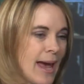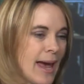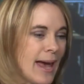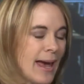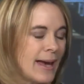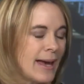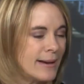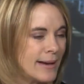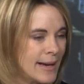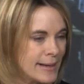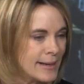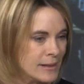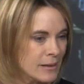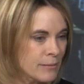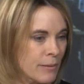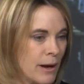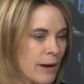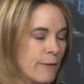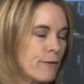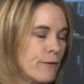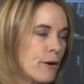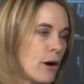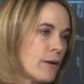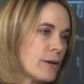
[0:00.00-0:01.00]
And as in
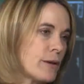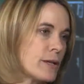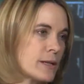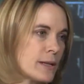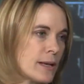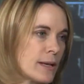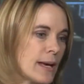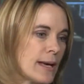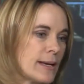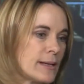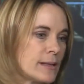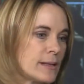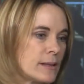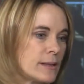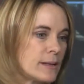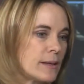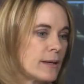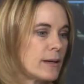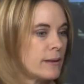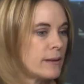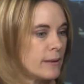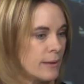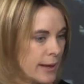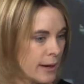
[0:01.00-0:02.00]
my father's
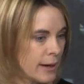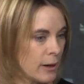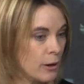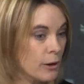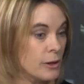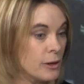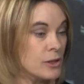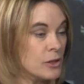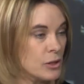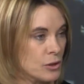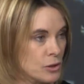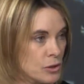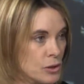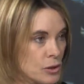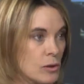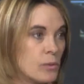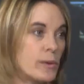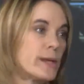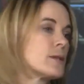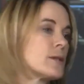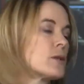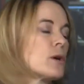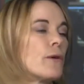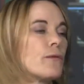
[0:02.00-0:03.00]
case, they closed it
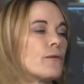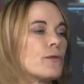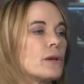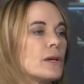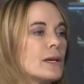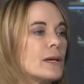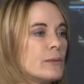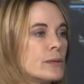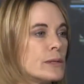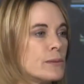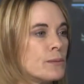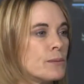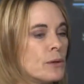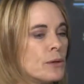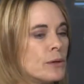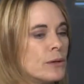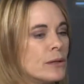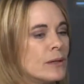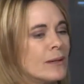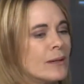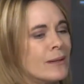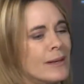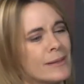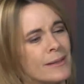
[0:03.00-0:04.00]
2 weeks after he was
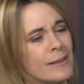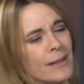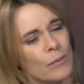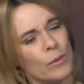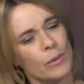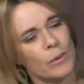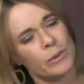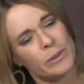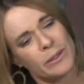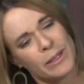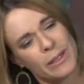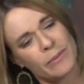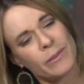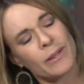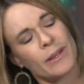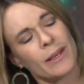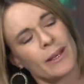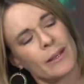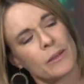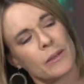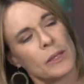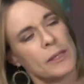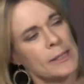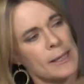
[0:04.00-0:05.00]
murdered, and they said, we will never
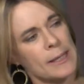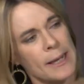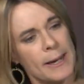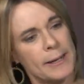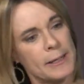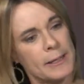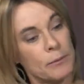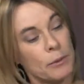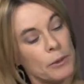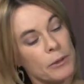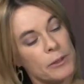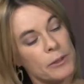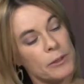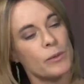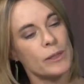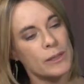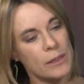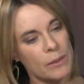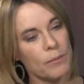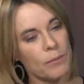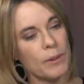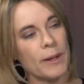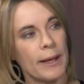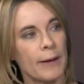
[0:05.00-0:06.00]
get these guys because we
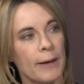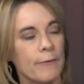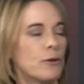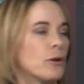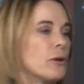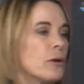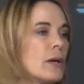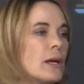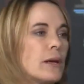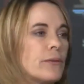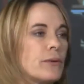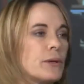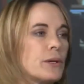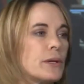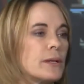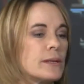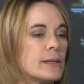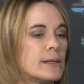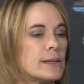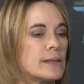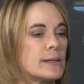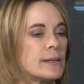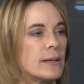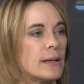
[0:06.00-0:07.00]
simply have no
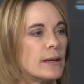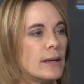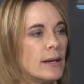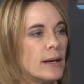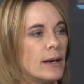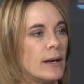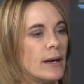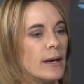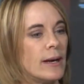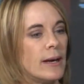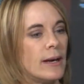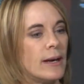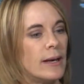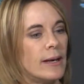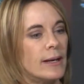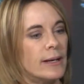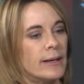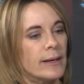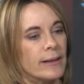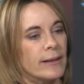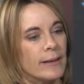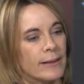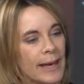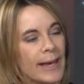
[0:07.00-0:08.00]
evidence.
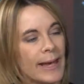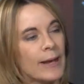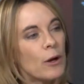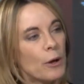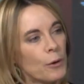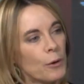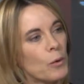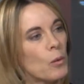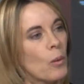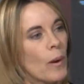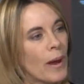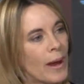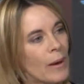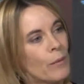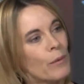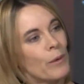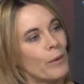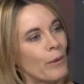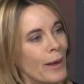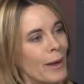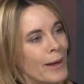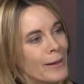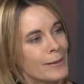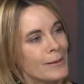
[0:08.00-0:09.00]
They got away
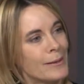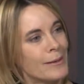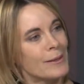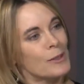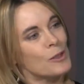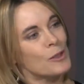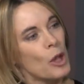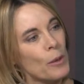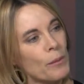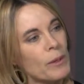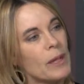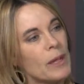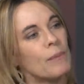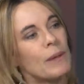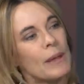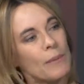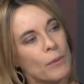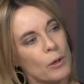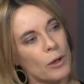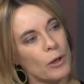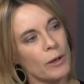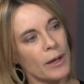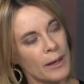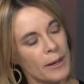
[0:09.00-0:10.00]
with it. So many
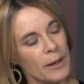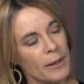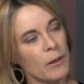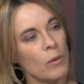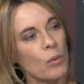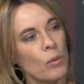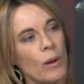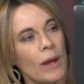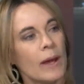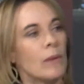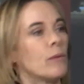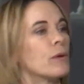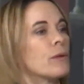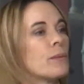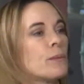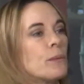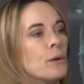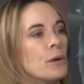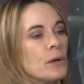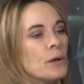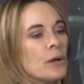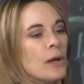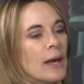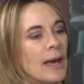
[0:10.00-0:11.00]
people are getting away with
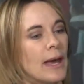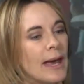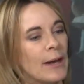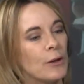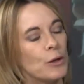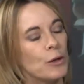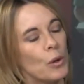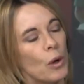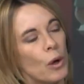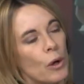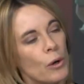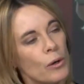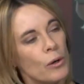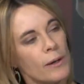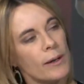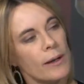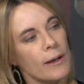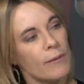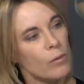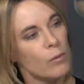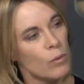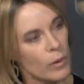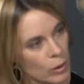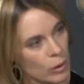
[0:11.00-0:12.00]
murder, and you
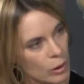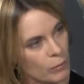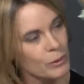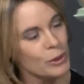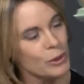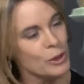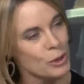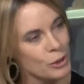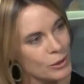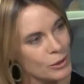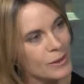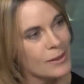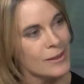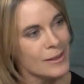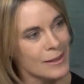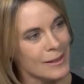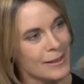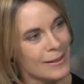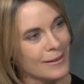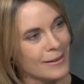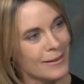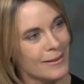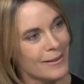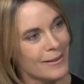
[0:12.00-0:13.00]
only have one
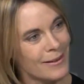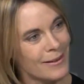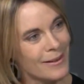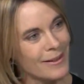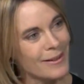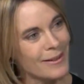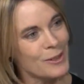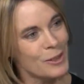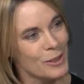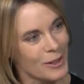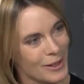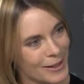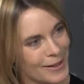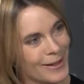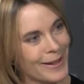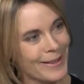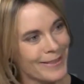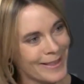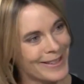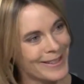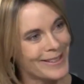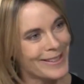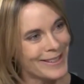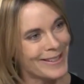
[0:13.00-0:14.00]
opportunity to
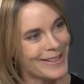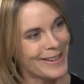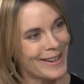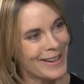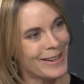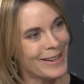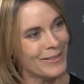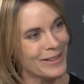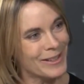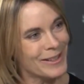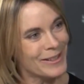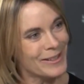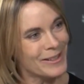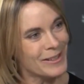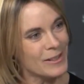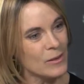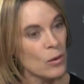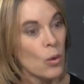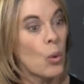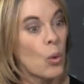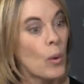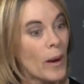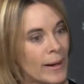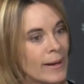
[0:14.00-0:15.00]
collect that DNA
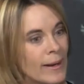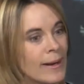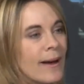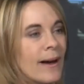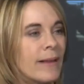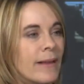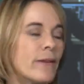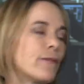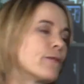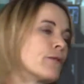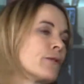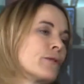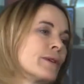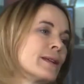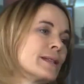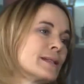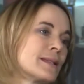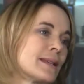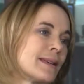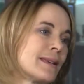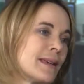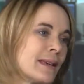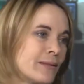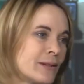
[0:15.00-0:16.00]
evidence or any other
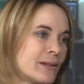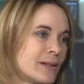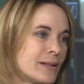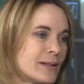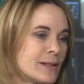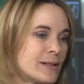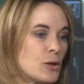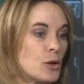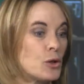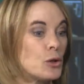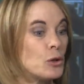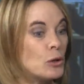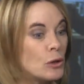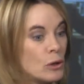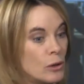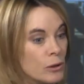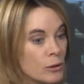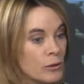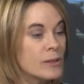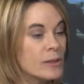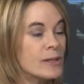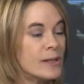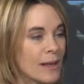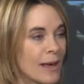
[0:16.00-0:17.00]
forensic evidence. So you
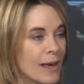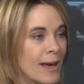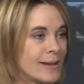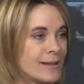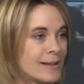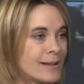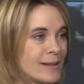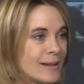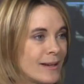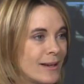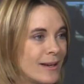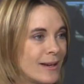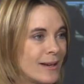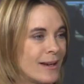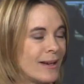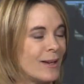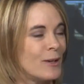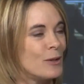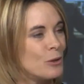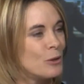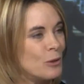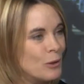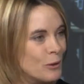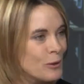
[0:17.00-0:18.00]
lose that,
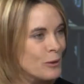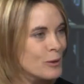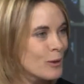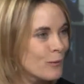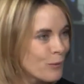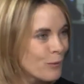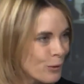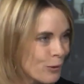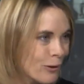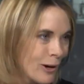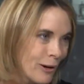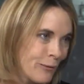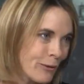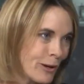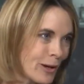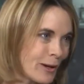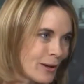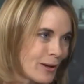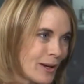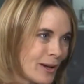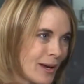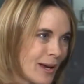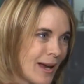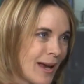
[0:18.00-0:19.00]
you lose it forever.